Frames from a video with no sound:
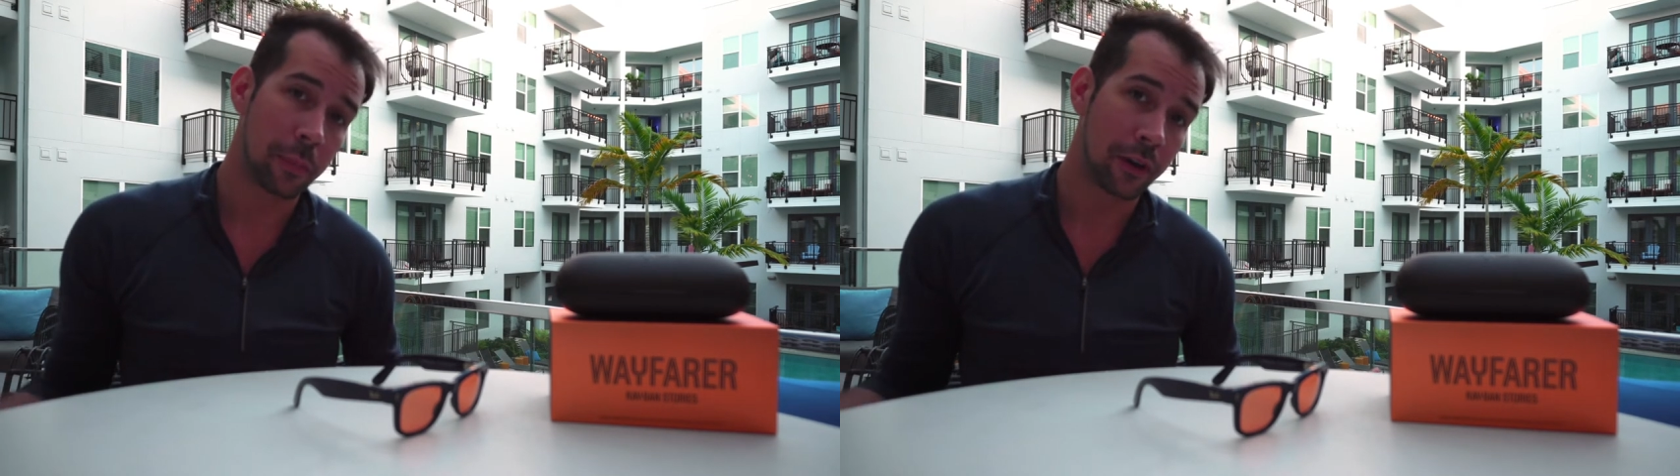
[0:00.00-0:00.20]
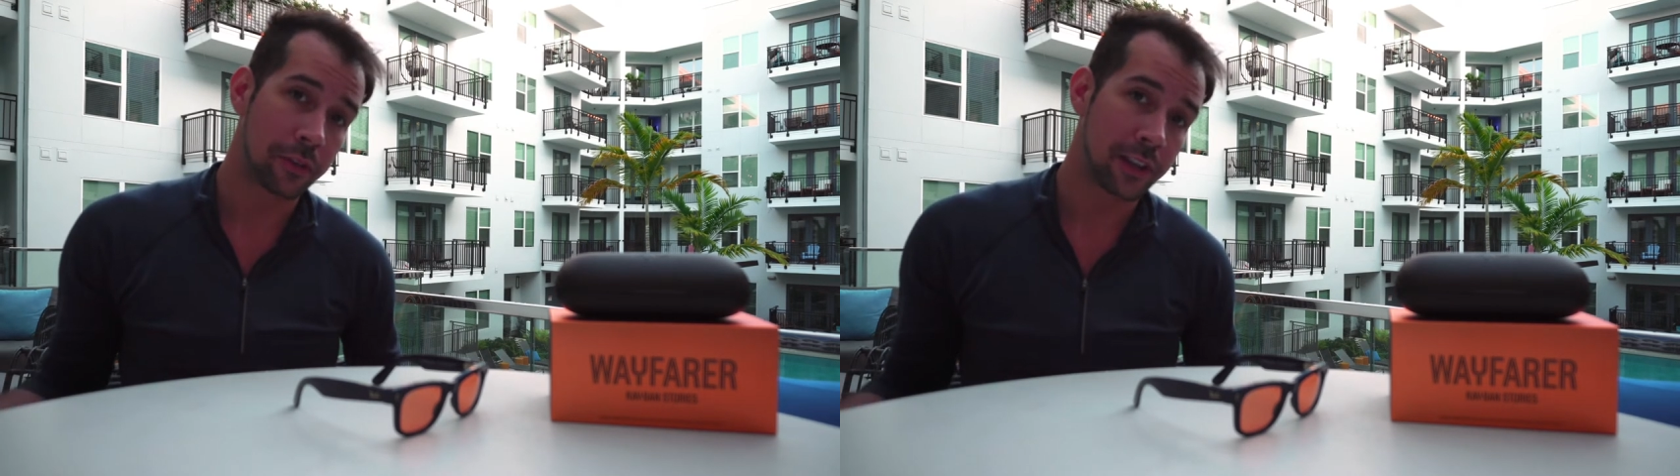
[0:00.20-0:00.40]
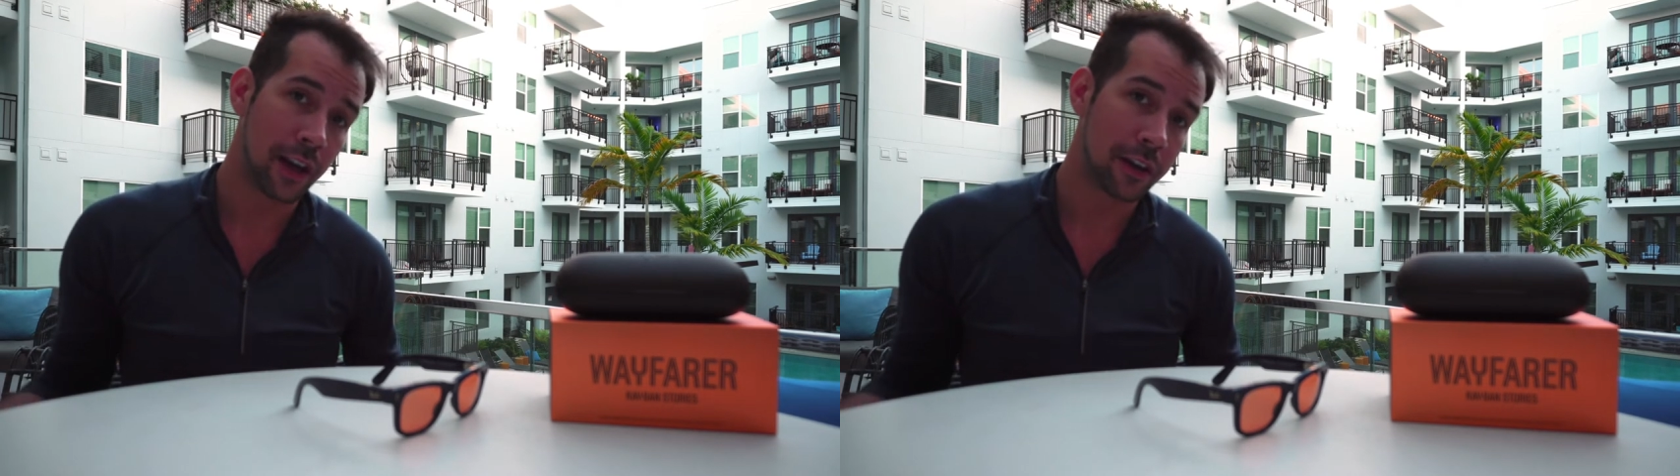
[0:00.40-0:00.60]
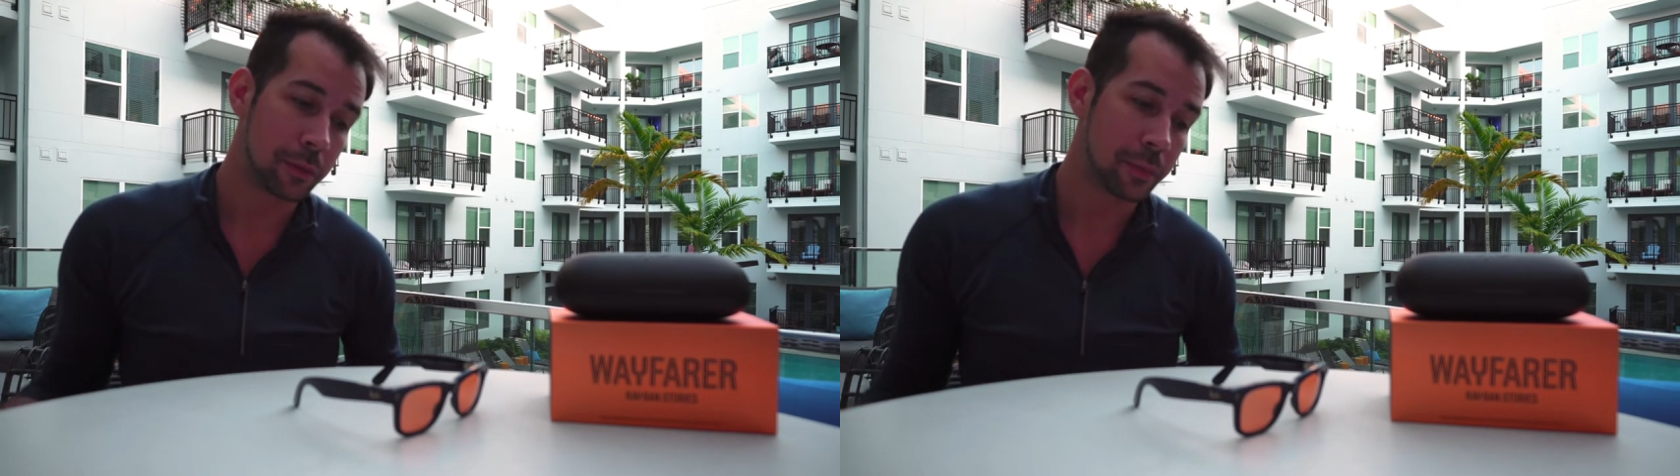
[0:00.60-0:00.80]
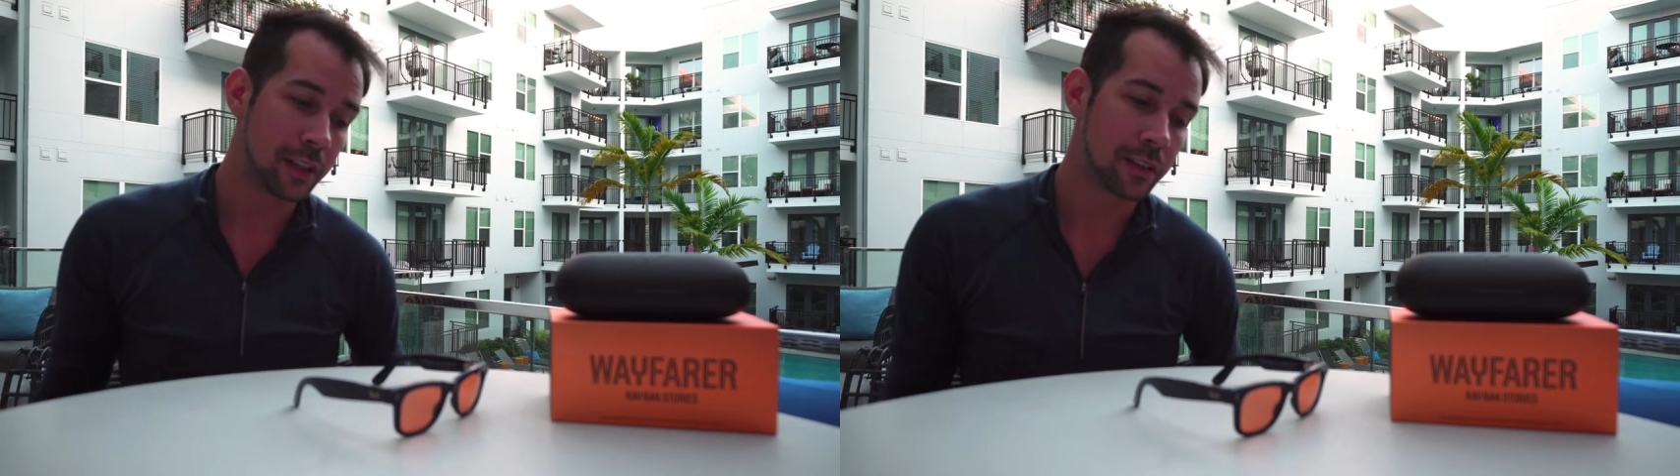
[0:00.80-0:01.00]
battery died
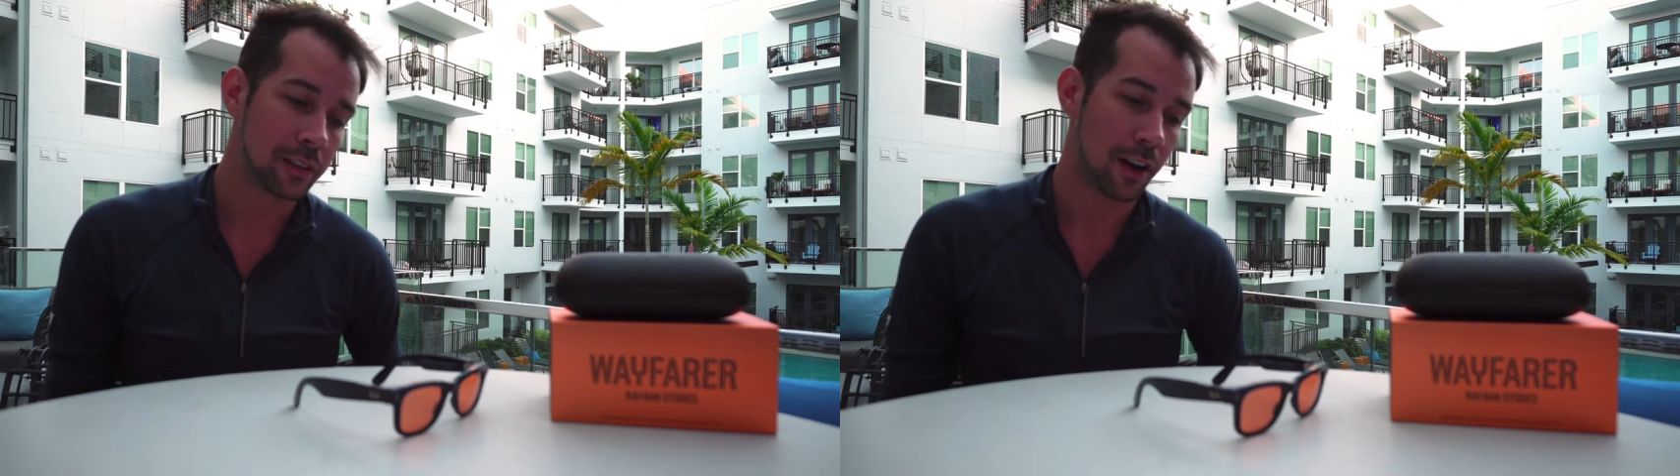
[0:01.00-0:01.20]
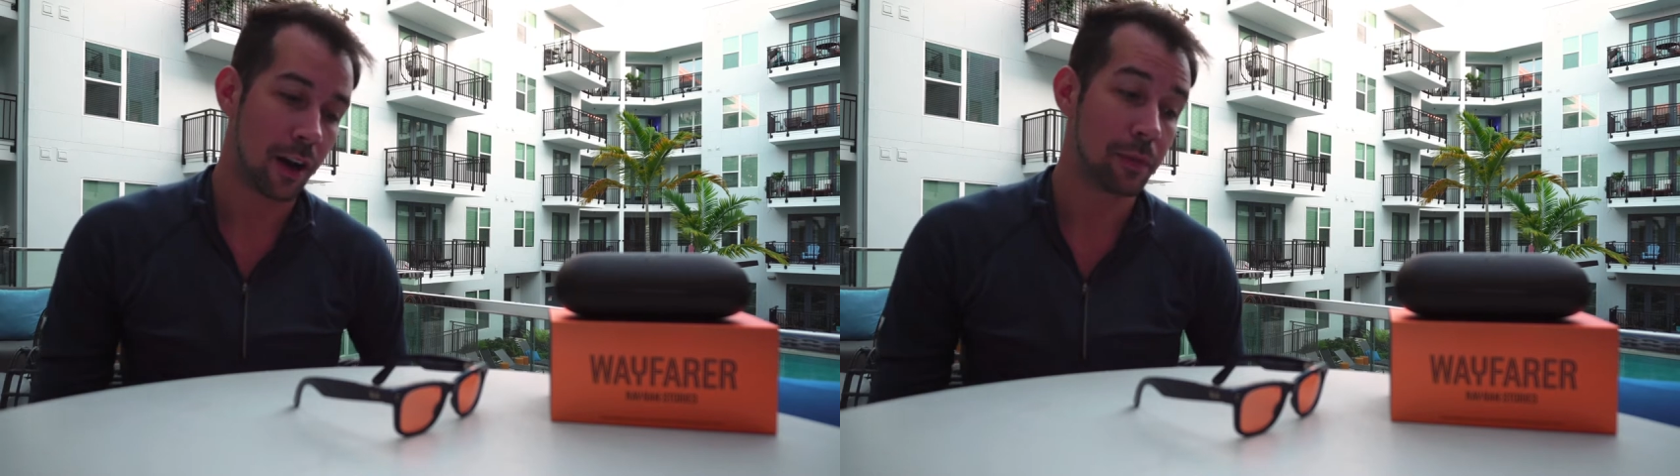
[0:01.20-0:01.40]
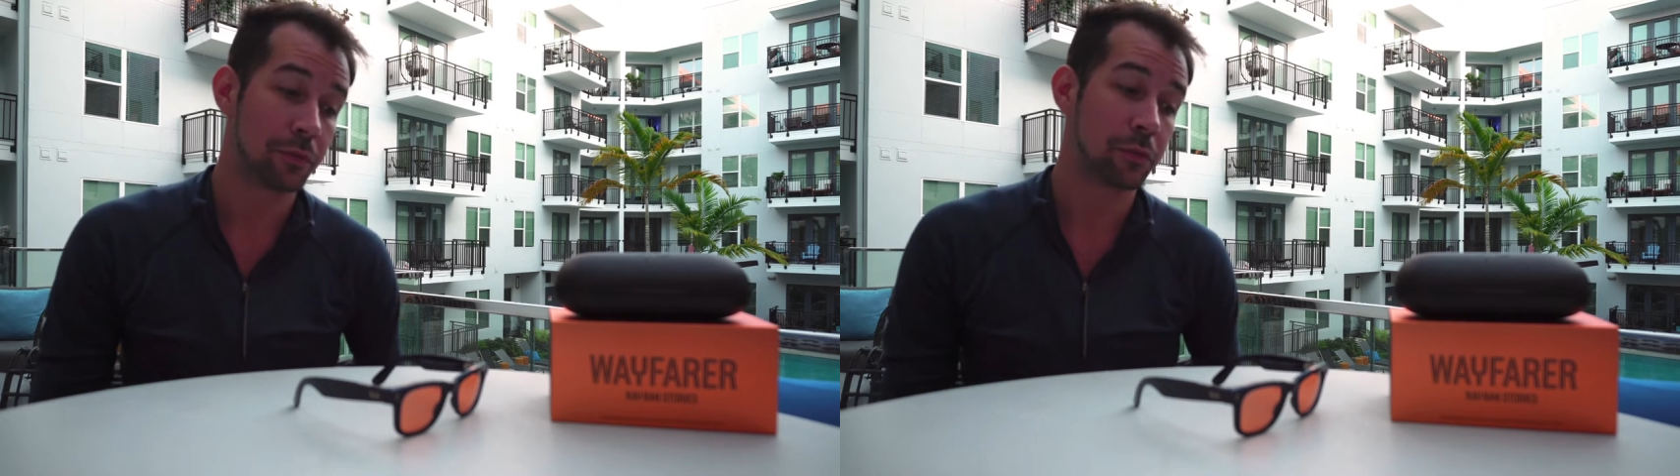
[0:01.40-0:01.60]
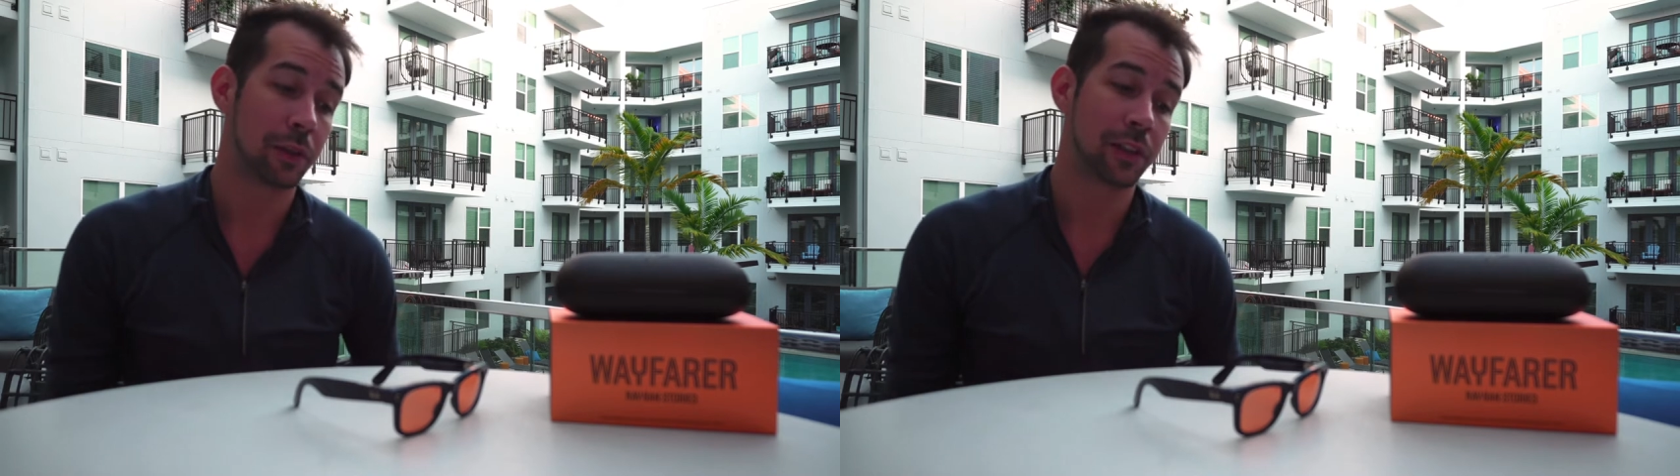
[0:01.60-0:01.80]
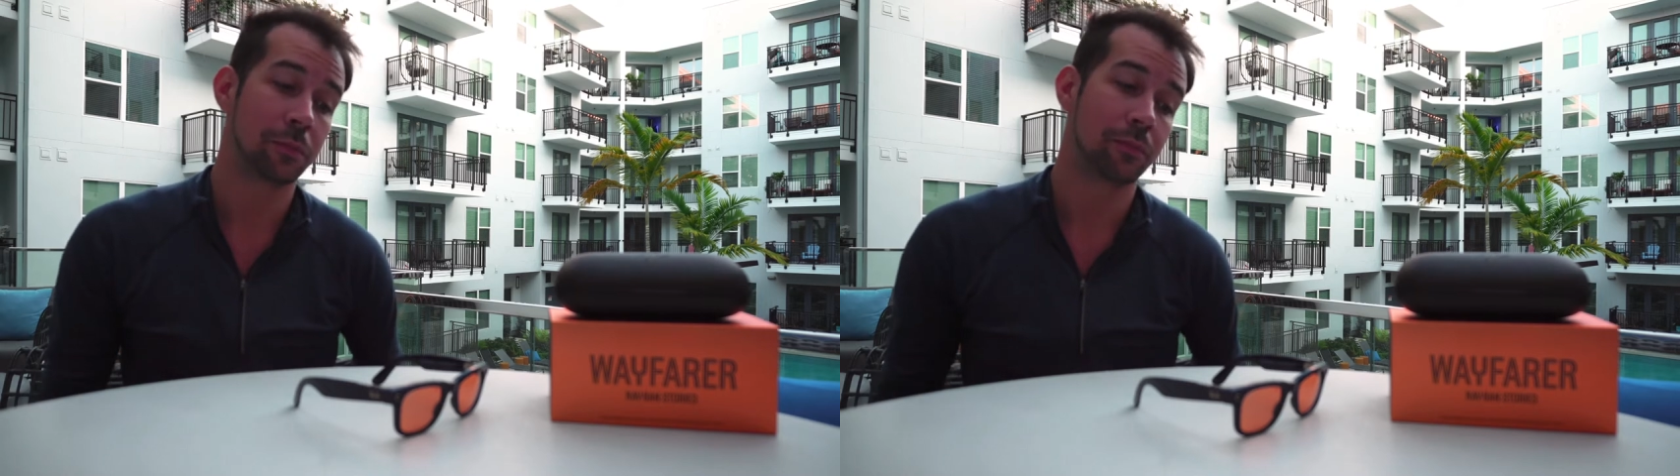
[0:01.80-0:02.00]
on me. Um, if you
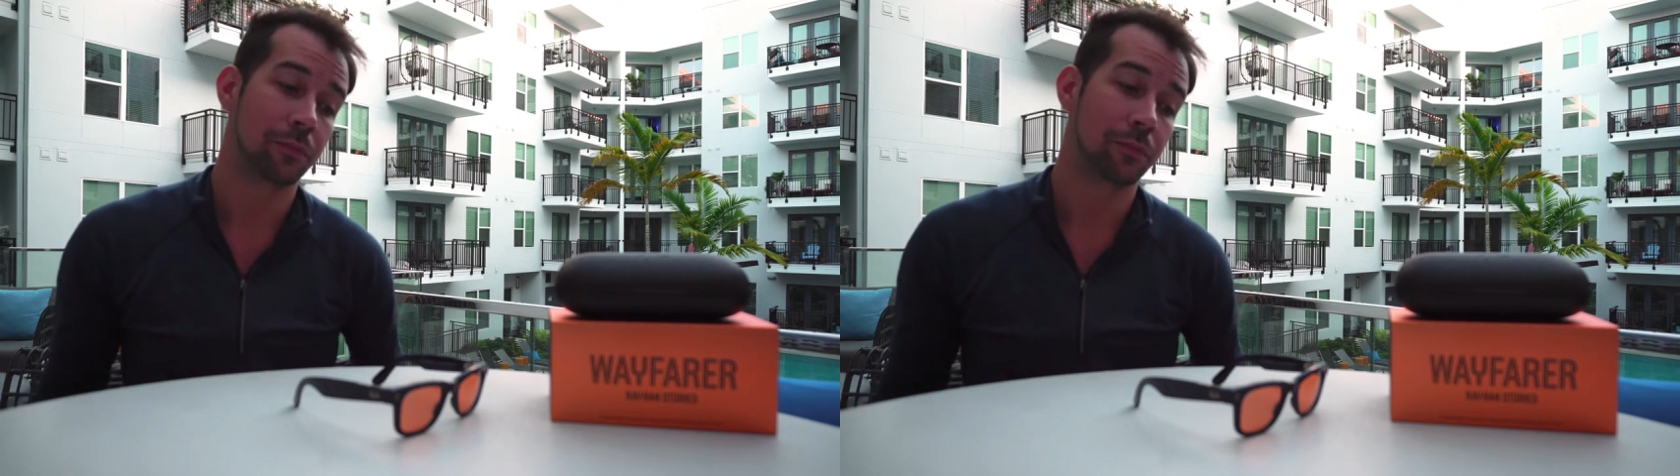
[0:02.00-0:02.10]
play the